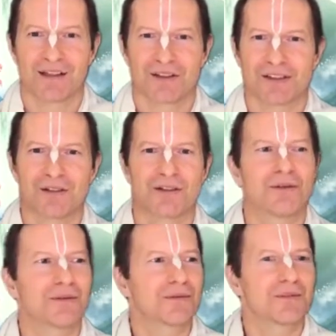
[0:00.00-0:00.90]

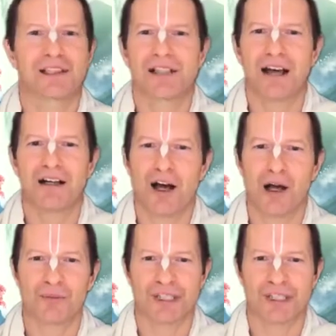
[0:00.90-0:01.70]
this Harinam